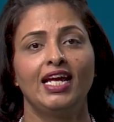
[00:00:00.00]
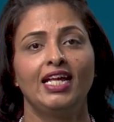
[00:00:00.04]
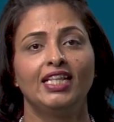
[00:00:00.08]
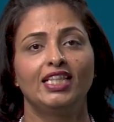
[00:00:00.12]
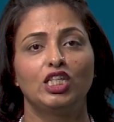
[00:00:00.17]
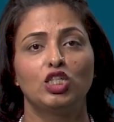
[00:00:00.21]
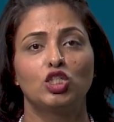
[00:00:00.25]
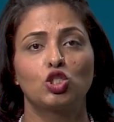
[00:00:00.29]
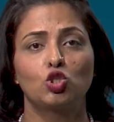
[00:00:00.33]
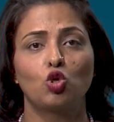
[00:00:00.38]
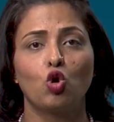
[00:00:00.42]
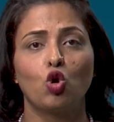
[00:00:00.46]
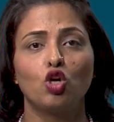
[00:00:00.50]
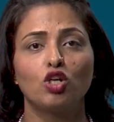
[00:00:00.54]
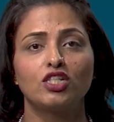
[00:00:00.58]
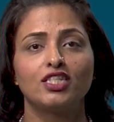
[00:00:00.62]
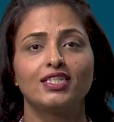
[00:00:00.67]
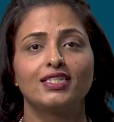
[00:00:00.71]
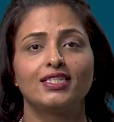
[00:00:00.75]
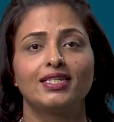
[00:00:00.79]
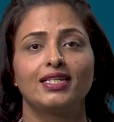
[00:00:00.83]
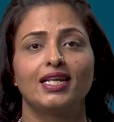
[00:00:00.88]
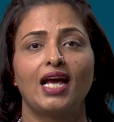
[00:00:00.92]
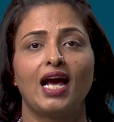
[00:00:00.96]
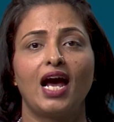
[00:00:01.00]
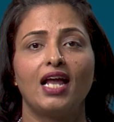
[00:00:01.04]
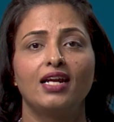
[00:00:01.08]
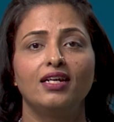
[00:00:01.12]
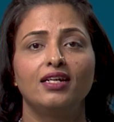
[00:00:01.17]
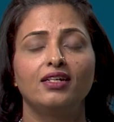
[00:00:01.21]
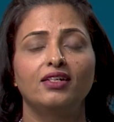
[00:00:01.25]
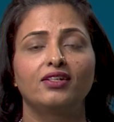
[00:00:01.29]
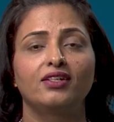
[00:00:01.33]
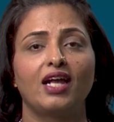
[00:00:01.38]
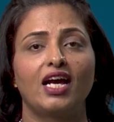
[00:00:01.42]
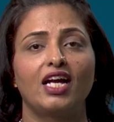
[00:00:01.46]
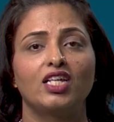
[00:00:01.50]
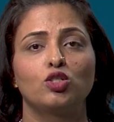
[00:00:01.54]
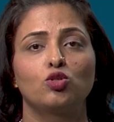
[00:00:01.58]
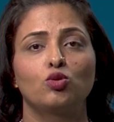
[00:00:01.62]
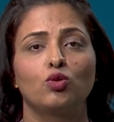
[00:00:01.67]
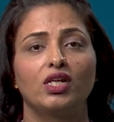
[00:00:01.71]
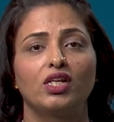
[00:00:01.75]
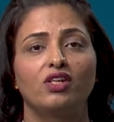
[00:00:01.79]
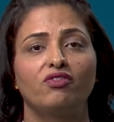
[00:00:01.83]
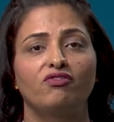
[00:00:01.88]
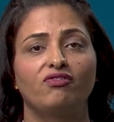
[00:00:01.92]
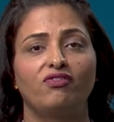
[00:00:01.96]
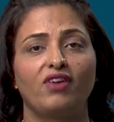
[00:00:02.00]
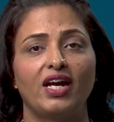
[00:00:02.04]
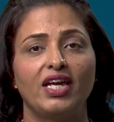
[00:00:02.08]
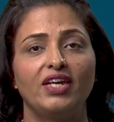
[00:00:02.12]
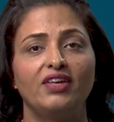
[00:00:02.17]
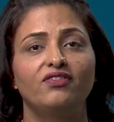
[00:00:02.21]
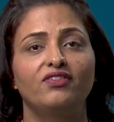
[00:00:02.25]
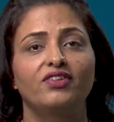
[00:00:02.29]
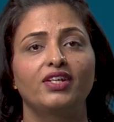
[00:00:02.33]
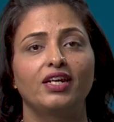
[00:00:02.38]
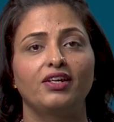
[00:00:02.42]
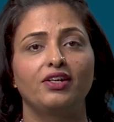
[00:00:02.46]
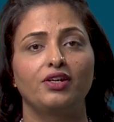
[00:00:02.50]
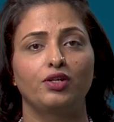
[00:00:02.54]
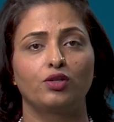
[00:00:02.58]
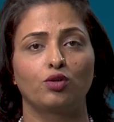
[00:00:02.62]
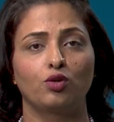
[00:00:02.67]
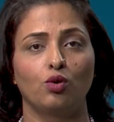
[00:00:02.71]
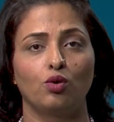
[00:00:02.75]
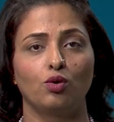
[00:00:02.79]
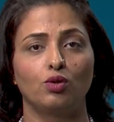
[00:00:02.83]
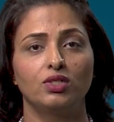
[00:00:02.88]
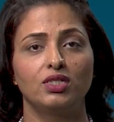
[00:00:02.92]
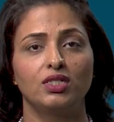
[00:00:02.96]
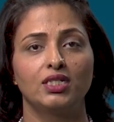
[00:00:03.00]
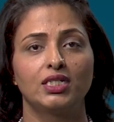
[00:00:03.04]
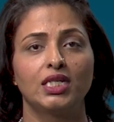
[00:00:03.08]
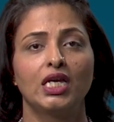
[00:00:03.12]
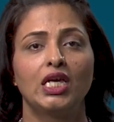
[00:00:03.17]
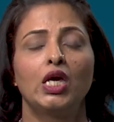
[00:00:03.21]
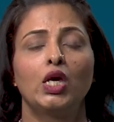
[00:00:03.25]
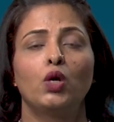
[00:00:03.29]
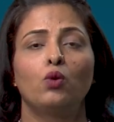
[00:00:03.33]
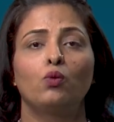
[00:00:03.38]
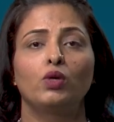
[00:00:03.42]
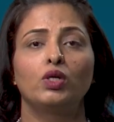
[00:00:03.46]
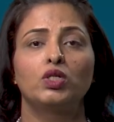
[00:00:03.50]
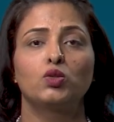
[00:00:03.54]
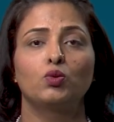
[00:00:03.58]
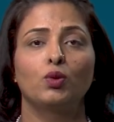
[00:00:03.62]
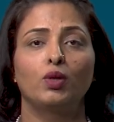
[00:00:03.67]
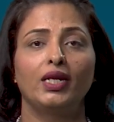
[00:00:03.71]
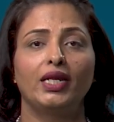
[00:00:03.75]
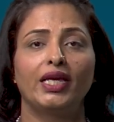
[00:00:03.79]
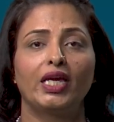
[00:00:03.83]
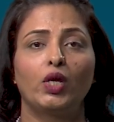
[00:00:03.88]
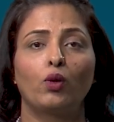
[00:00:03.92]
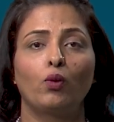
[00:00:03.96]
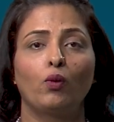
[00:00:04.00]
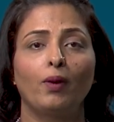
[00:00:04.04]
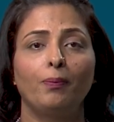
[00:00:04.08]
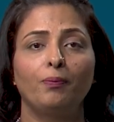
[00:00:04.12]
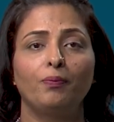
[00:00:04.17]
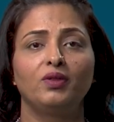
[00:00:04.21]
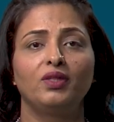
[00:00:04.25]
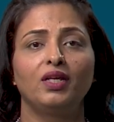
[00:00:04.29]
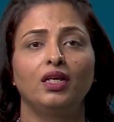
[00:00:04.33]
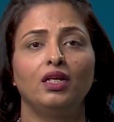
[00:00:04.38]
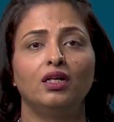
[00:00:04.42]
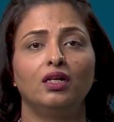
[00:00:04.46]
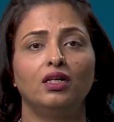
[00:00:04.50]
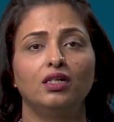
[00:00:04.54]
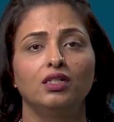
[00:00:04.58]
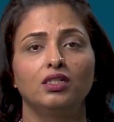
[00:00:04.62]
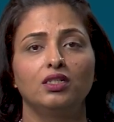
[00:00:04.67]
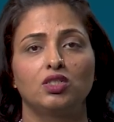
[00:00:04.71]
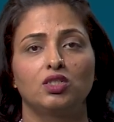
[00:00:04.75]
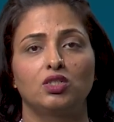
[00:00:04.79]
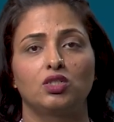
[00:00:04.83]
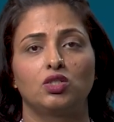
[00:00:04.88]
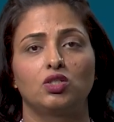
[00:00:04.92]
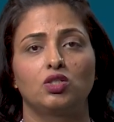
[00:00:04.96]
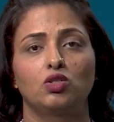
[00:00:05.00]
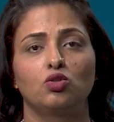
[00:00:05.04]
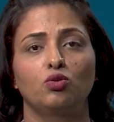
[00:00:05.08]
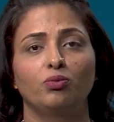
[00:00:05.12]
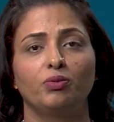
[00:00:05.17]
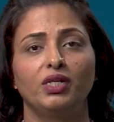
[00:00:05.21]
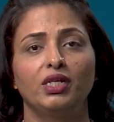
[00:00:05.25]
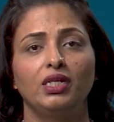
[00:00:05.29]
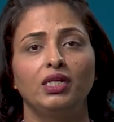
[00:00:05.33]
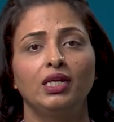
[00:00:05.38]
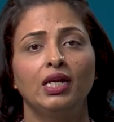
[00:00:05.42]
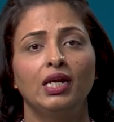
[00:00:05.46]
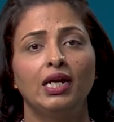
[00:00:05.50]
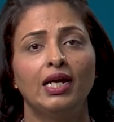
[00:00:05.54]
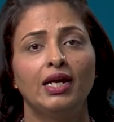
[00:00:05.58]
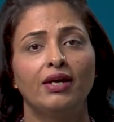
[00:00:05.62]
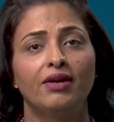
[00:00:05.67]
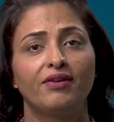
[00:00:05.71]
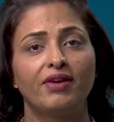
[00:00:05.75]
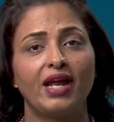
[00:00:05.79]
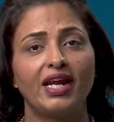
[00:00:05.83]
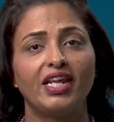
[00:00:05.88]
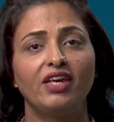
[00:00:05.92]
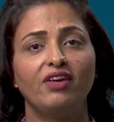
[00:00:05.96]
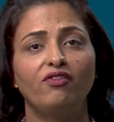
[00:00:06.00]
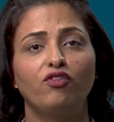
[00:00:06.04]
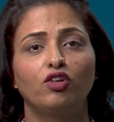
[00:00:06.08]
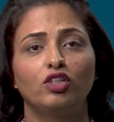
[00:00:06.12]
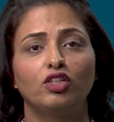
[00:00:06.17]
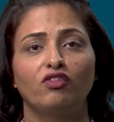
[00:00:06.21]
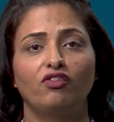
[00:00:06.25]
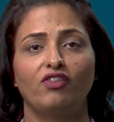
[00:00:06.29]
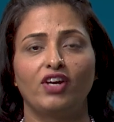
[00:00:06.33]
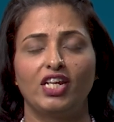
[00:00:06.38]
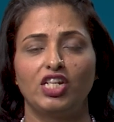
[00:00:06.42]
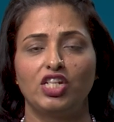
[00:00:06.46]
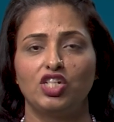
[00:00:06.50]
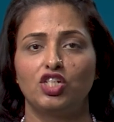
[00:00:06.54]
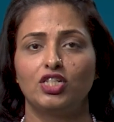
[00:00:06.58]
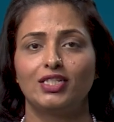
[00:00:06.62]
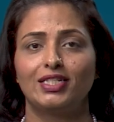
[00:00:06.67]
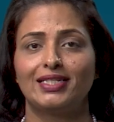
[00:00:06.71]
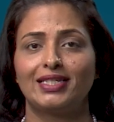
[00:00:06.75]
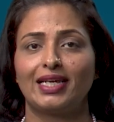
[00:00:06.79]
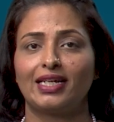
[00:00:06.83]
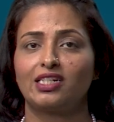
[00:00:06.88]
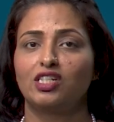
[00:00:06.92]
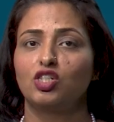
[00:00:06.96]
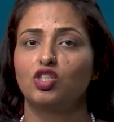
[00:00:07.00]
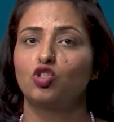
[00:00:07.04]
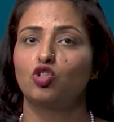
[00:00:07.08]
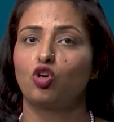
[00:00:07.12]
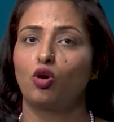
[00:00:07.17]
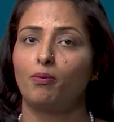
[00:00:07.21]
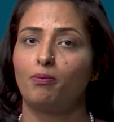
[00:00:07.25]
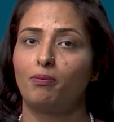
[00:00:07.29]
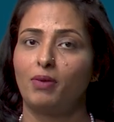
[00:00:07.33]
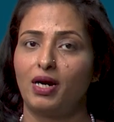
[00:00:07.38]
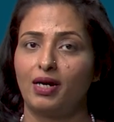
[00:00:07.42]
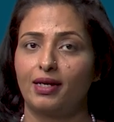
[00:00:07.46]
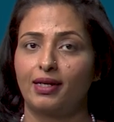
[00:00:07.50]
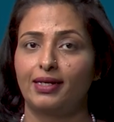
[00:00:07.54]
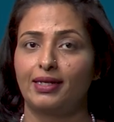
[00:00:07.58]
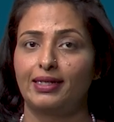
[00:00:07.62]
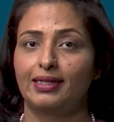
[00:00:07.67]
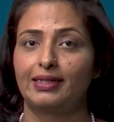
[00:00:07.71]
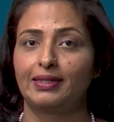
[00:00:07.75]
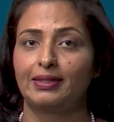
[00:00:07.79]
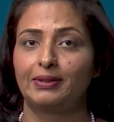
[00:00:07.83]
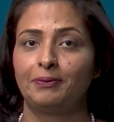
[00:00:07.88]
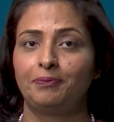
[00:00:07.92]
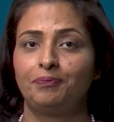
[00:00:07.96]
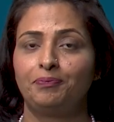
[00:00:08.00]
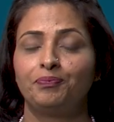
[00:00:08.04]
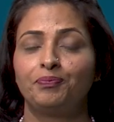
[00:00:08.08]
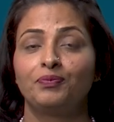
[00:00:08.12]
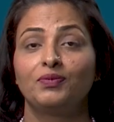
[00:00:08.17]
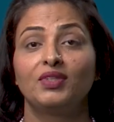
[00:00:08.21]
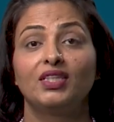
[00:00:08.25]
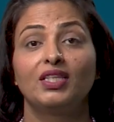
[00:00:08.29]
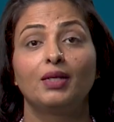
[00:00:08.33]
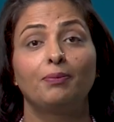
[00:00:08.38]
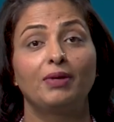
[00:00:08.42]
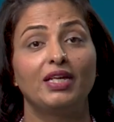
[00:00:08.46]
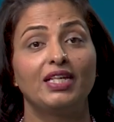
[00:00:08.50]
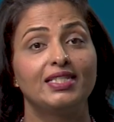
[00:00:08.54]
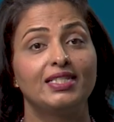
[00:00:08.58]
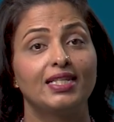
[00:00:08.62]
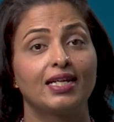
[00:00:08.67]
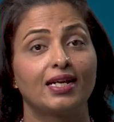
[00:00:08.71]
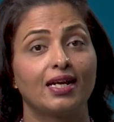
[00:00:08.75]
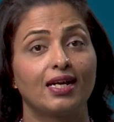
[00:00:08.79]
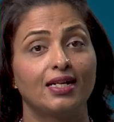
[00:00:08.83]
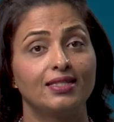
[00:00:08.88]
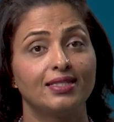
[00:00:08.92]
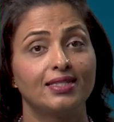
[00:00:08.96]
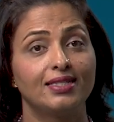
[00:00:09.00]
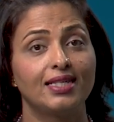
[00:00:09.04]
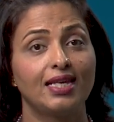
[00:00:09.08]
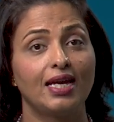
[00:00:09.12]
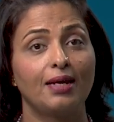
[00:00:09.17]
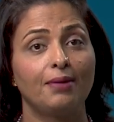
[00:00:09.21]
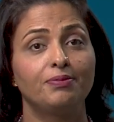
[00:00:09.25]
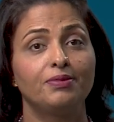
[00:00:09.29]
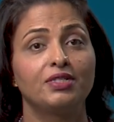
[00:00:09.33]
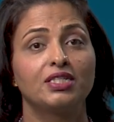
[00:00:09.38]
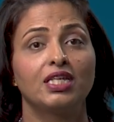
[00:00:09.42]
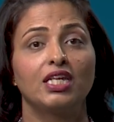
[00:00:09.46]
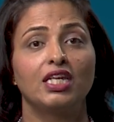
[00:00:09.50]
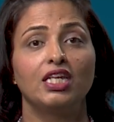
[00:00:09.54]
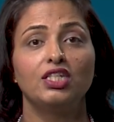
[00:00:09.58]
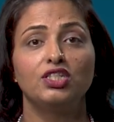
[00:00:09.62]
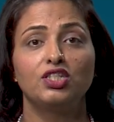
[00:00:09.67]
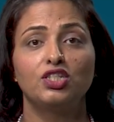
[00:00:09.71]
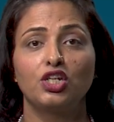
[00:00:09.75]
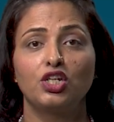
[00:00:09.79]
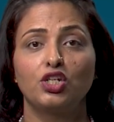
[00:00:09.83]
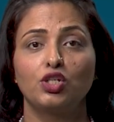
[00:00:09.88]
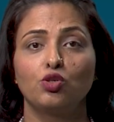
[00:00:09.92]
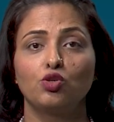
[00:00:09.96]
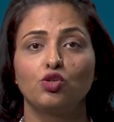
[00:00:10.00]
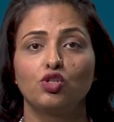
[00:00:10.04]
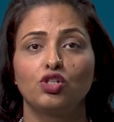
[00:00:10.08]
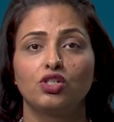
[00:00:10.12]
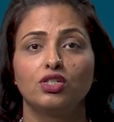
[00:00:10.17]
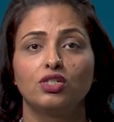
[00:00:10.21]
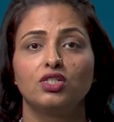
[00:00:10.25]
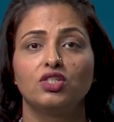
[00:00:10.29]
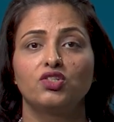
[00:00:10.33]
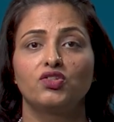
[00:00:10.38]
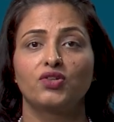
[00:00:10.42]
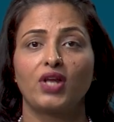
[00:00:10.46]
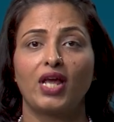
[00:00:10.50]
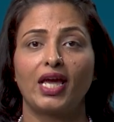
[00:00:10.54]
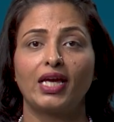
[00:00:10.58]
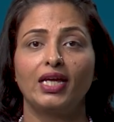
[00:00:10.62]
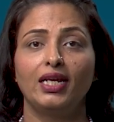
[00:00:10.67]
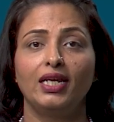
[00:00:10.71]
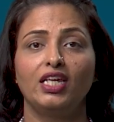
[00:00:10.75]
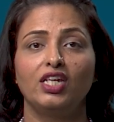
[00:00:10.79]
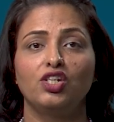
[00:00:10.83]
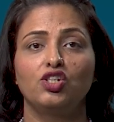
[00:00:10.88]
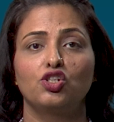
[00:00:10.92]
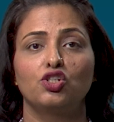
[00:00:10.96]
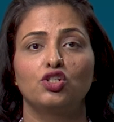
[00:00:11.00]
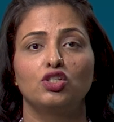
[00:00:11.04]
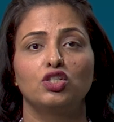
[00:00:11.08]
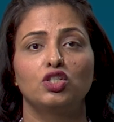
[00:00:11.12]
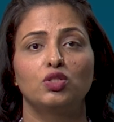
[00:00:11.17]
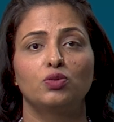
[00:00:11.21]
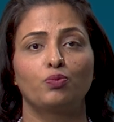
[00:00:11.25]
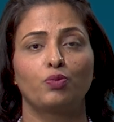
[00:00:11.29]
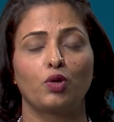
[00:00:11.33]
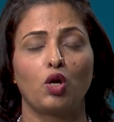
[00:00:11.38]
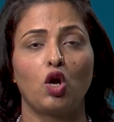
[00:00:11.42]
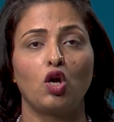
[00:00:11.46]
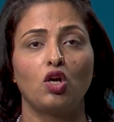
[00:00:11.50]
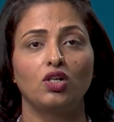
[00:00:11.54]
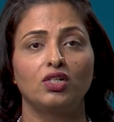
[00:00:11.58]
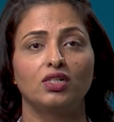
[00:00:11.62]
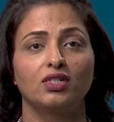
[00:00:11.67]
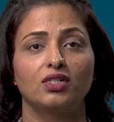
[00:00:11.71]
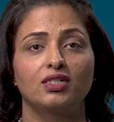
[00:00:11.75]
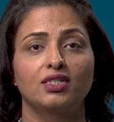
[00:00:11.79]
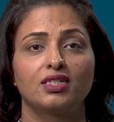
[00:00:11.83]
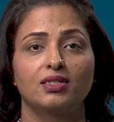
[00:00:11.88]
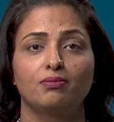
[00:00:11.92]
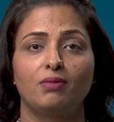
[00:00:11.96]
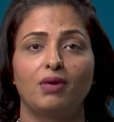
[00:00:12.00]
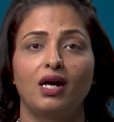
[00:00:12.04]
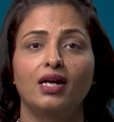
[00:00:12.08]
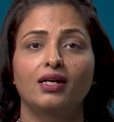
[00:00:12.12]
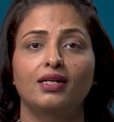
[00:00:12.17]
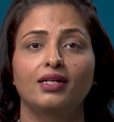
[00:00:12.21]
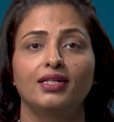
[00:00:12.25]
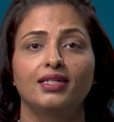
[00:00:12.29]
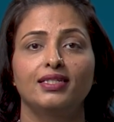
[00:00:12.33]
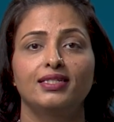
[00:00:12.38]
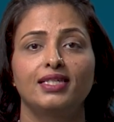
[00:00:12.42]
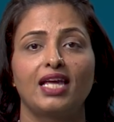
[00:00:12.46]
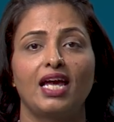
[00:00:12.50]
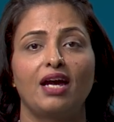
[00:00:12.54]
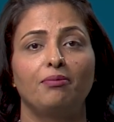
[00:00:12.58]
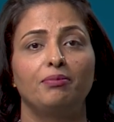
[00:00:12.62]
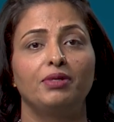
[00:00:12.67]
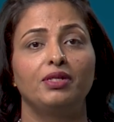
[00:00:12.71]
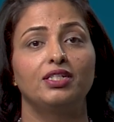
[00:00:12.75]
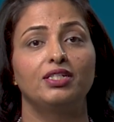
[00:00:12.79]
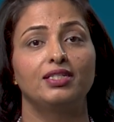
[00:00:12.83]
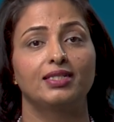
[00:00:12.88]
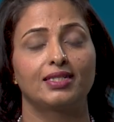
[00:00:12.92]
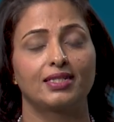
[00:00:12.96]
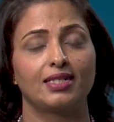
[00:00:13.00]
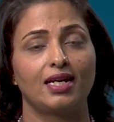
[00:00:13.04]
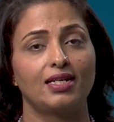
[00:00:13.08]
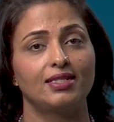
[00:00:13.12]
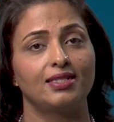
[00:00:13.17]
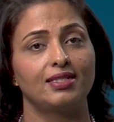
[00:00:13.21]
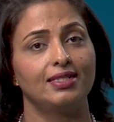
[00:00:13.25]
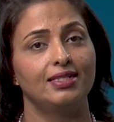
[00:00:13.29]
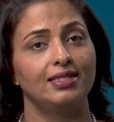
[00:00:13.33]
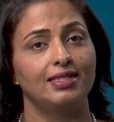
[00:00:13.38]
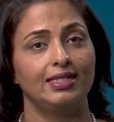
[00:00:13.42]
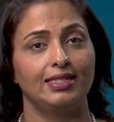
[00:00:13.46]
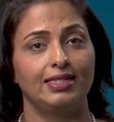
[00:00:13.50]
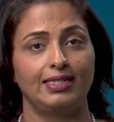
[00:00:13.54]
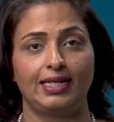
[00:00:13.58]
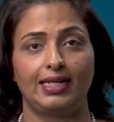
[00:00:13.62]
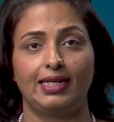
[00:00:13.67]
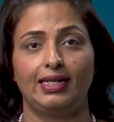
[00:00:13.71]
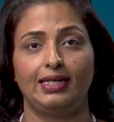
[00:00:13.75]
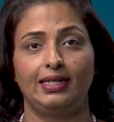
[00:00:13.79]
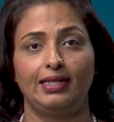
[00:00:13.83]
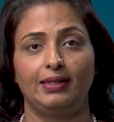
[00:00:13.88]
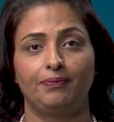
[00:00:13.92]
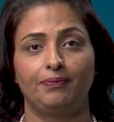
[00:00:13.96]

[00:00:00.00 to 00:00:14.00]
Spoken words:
This course is an undergraduate 5-credit course which will equip the learners to be ready for the financial sector job market. The basic concepts, institutions, regulations, products, markets have been discussed in detail.